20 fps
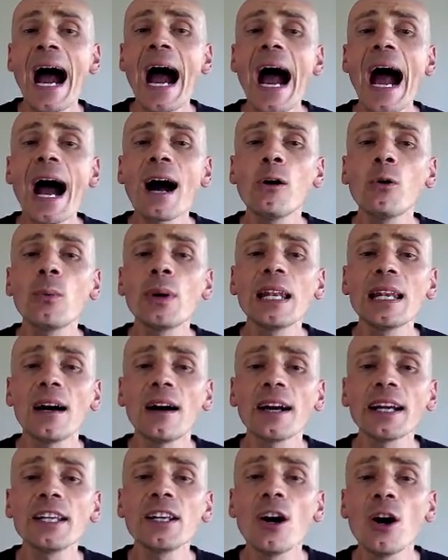how will
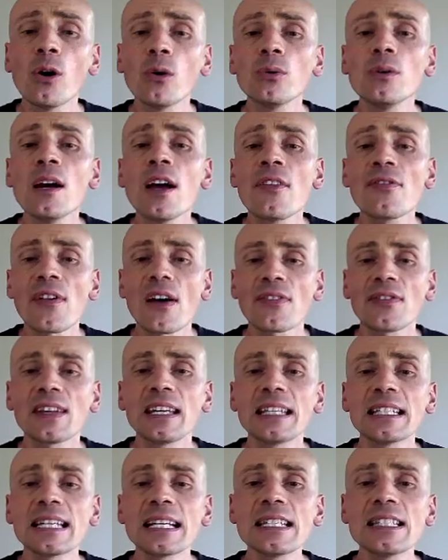I know that
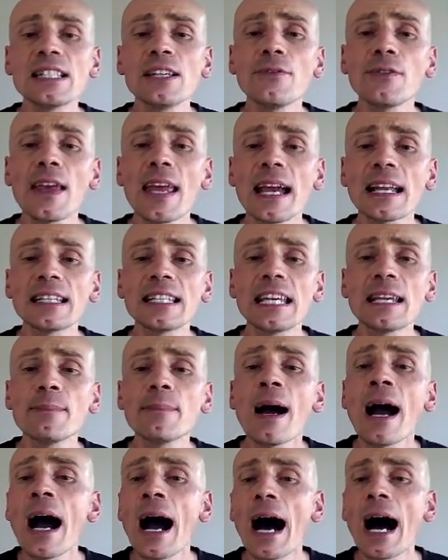the intensive care
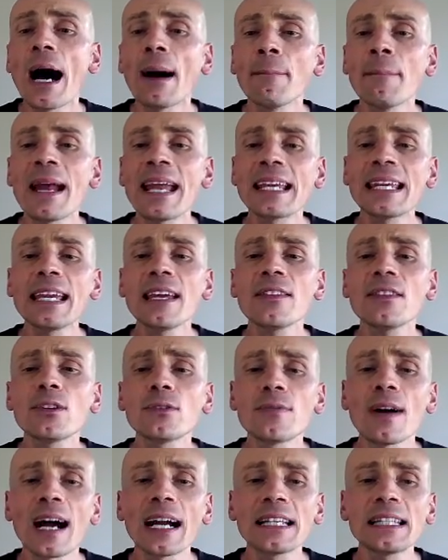team are making
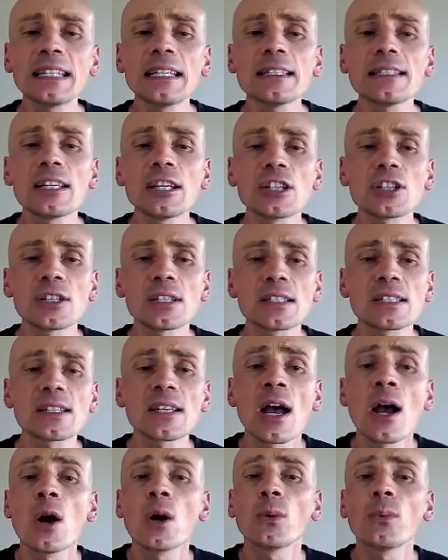the right decisions
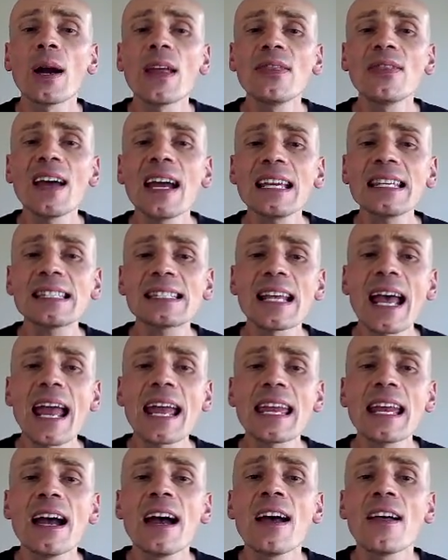when they
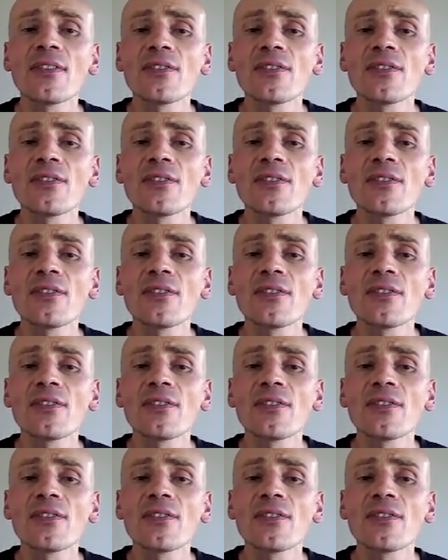say